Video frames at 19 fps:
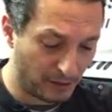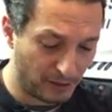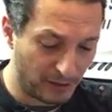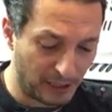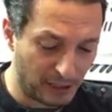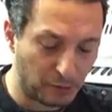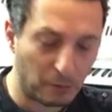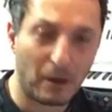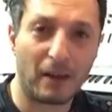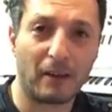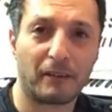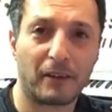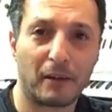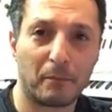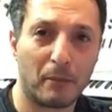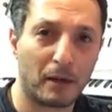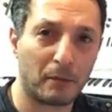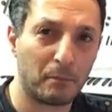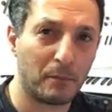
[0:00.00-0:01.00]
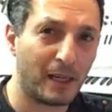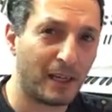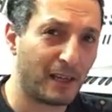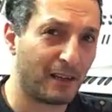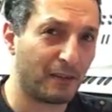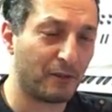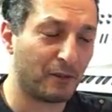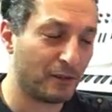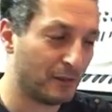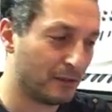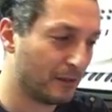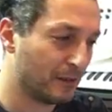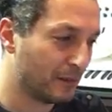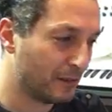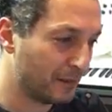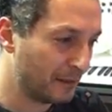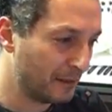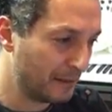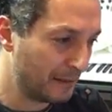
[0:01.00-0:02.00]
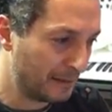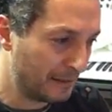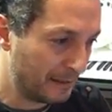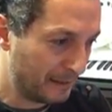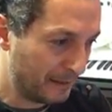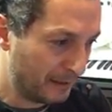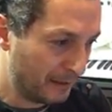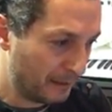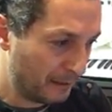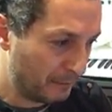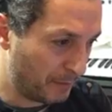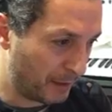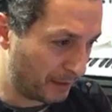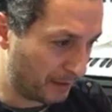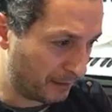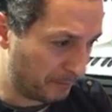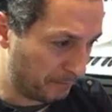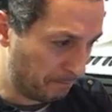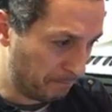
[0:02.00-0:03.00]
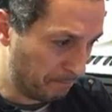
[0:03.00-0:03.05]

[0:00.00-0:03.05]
That's why I've got my beanie on. But,